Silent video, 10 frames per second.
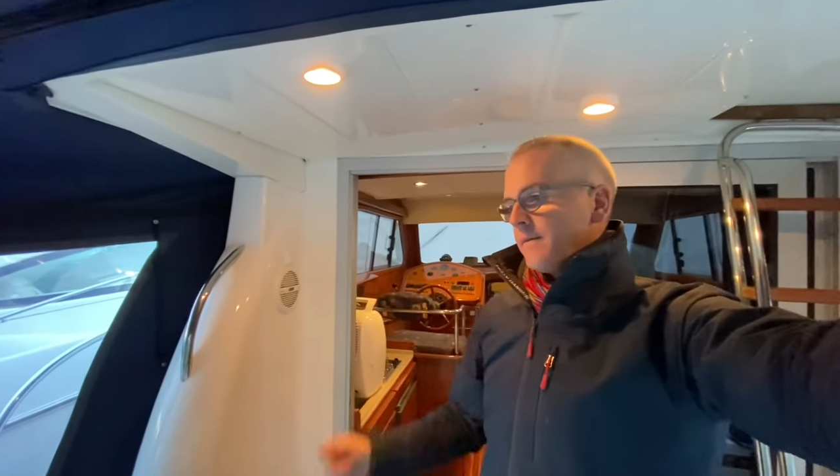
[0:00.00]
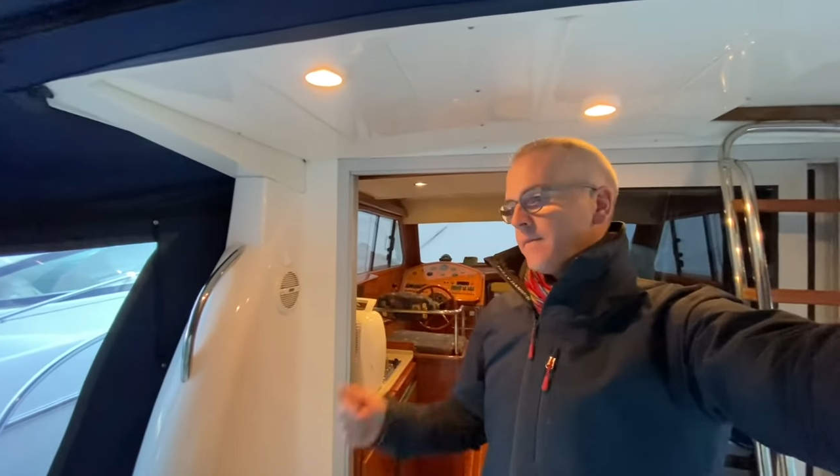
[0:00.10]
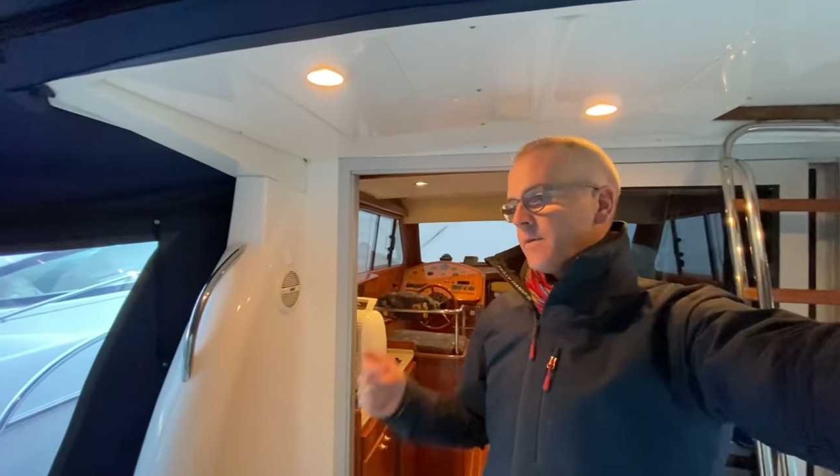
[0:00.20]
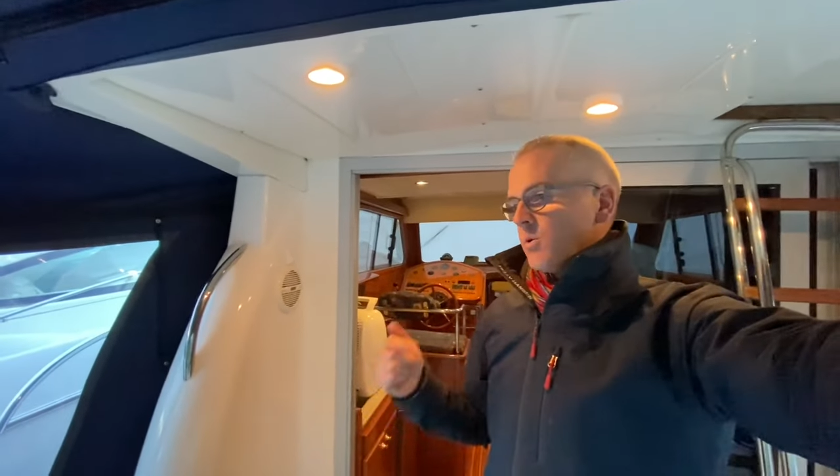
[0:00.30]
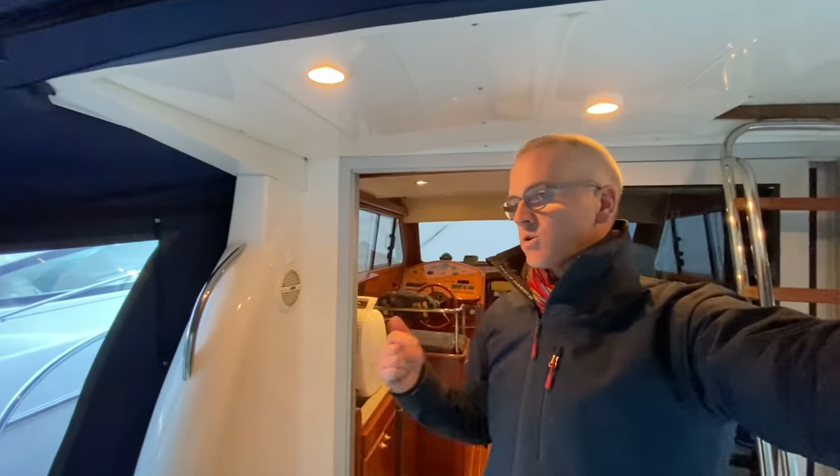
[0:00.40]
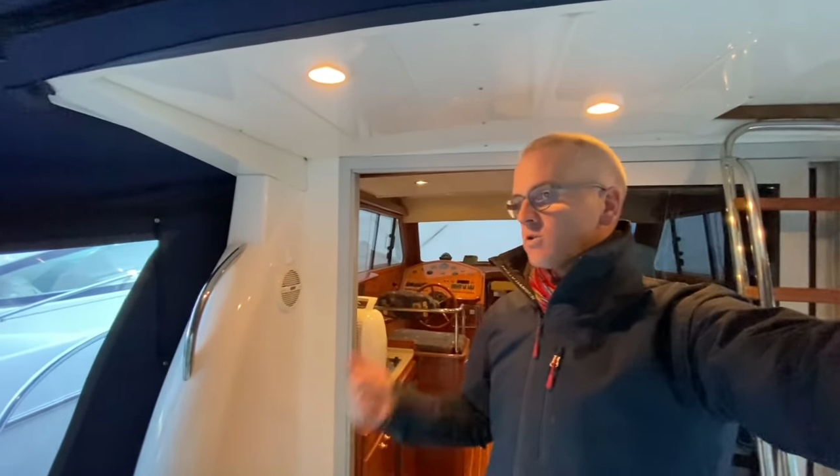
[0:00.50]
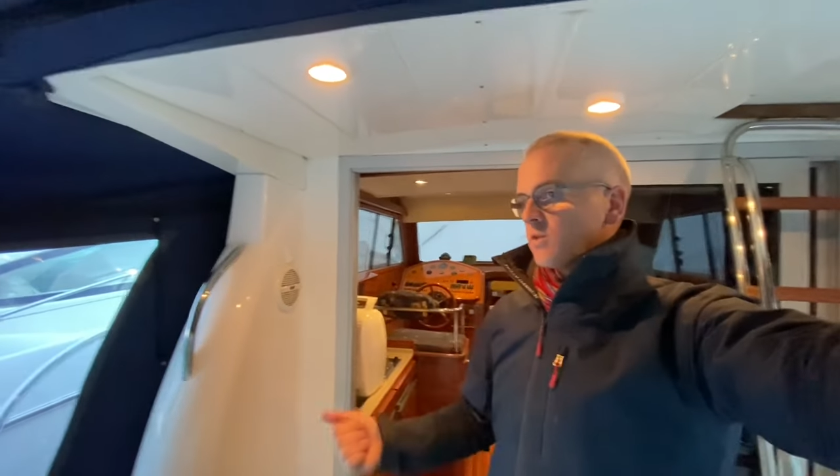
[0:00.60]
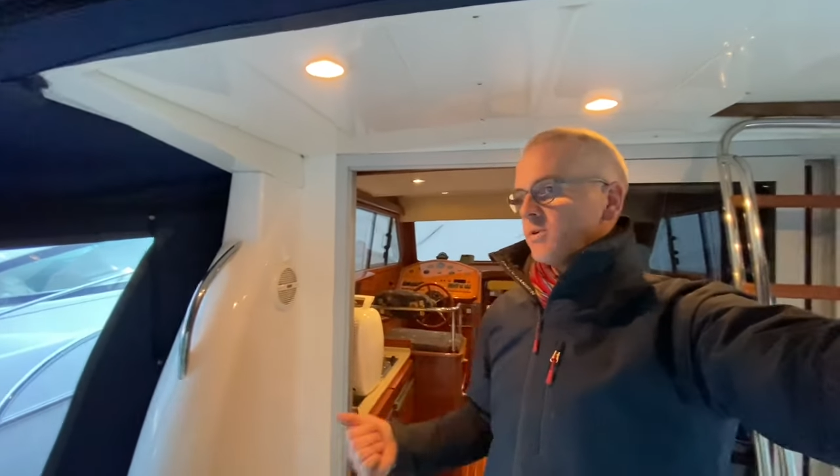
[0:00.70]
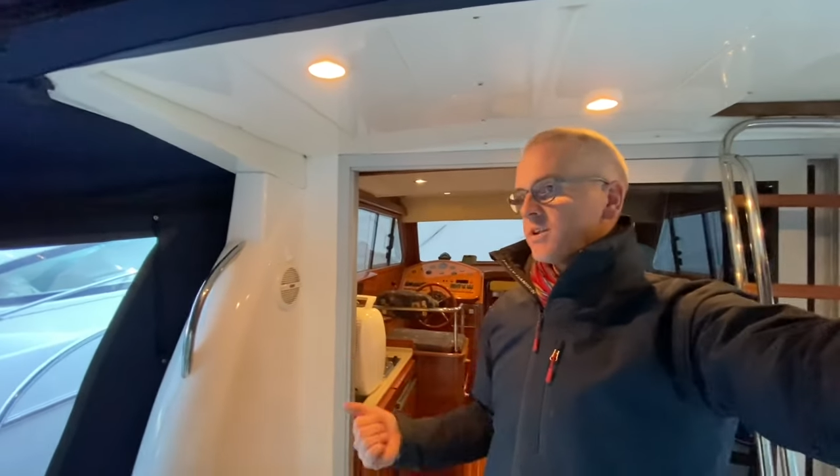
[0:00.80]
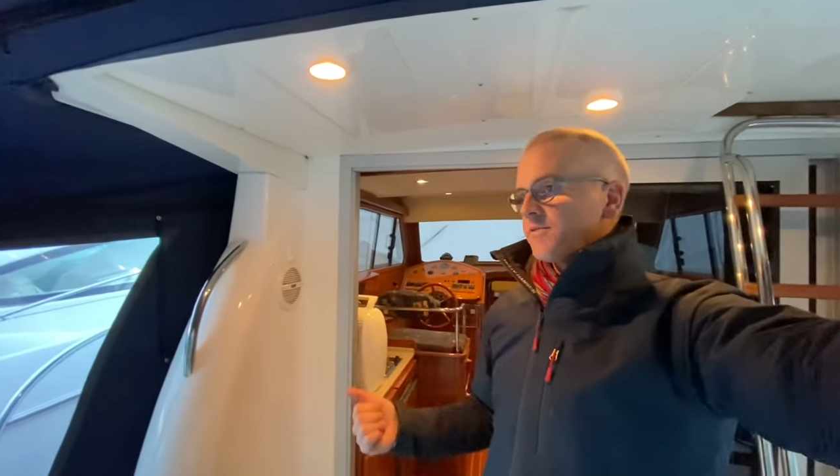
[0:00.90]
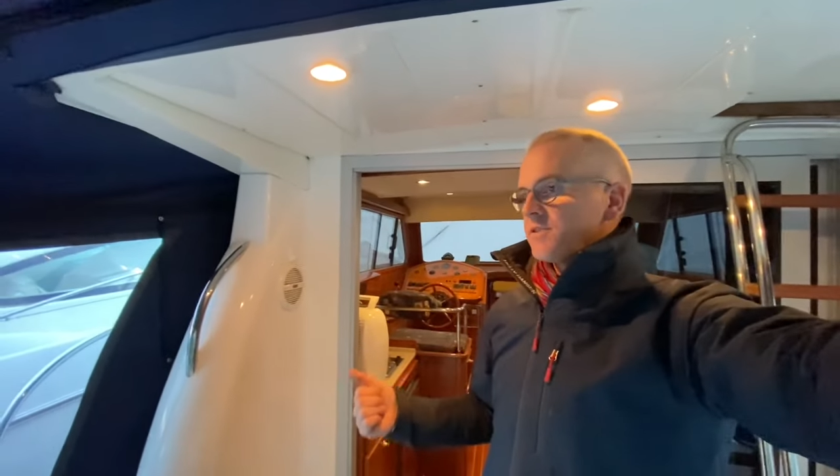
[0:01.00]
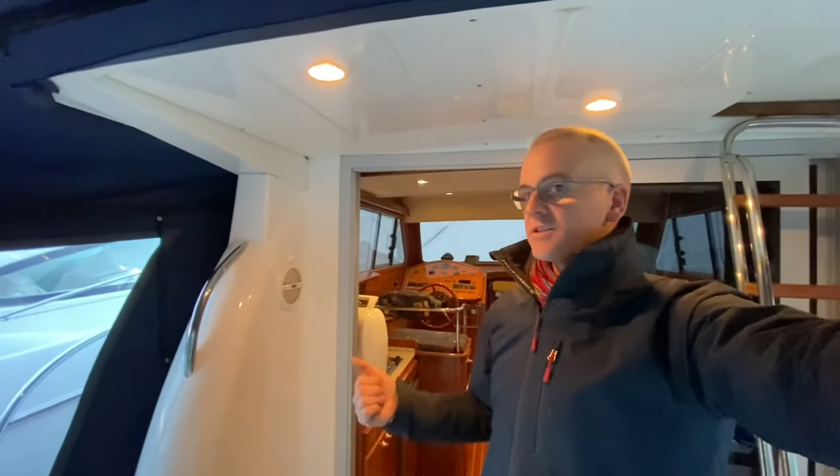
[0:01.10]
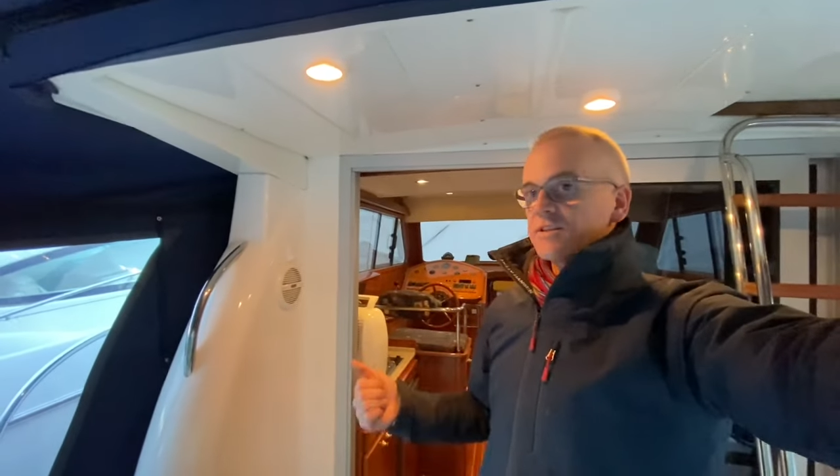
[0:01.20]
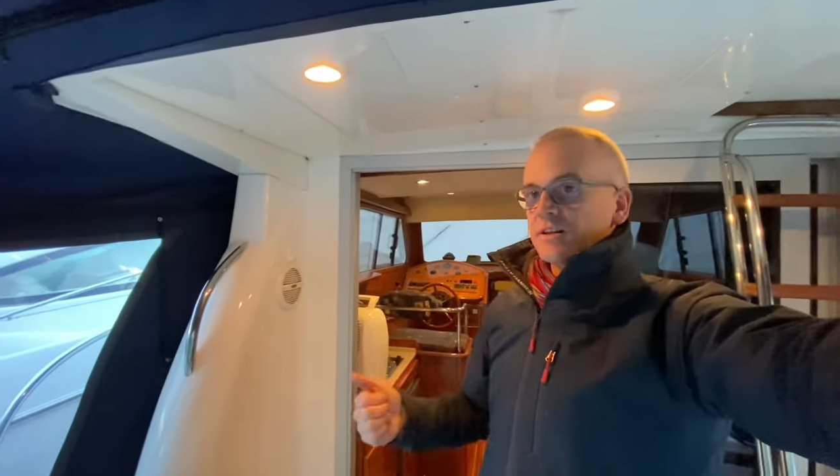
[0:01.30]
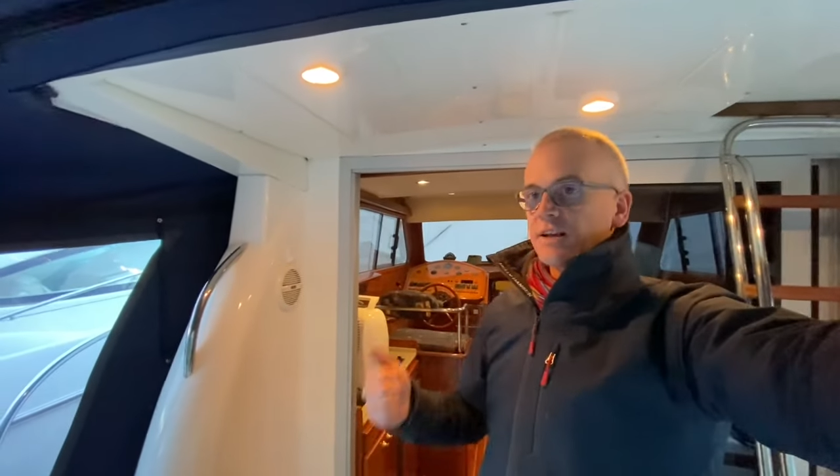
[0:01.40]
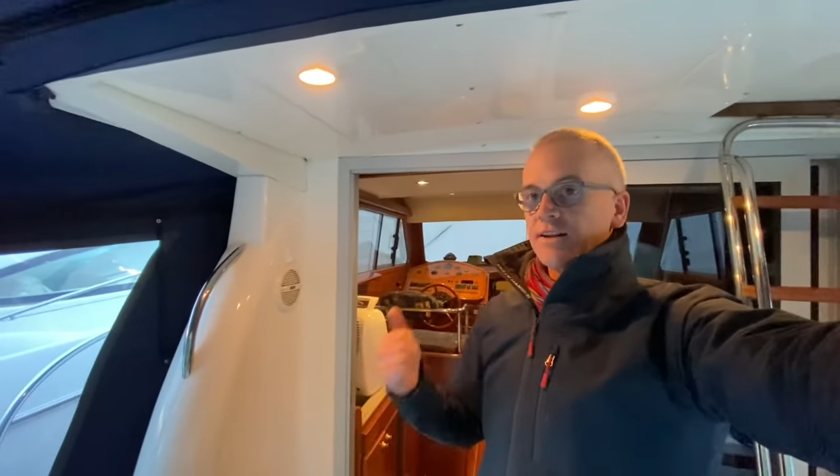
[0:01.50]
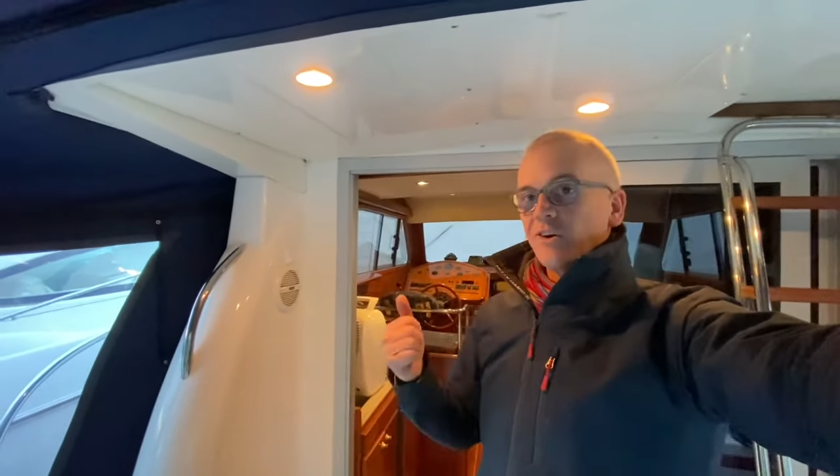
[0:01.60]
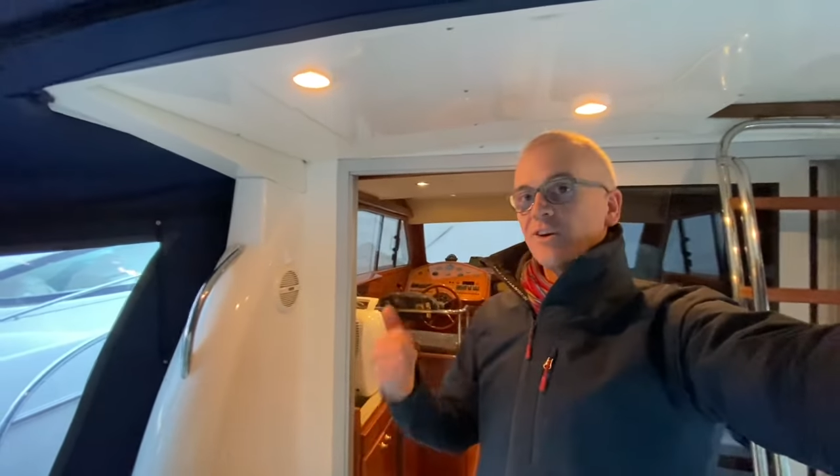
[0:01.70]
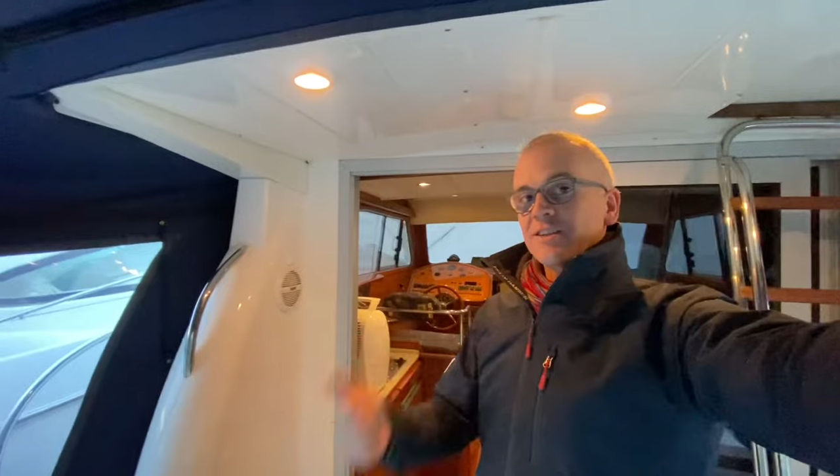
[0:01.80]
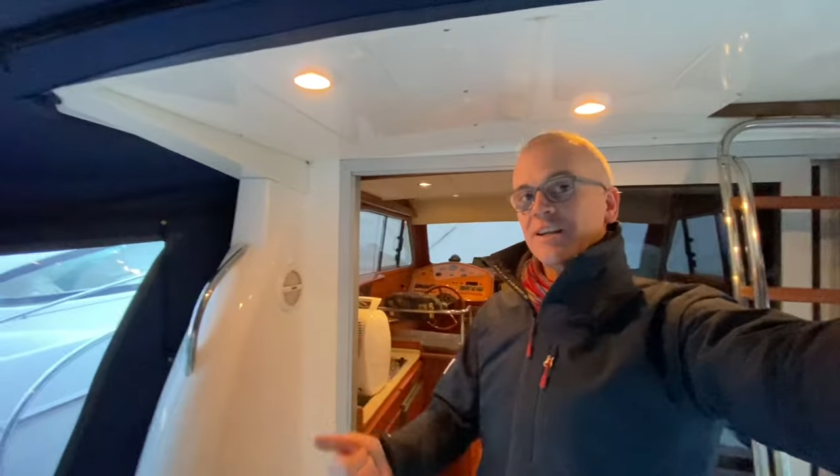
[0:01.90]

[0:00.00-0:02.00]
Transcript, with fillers: The most notable difference is that it now has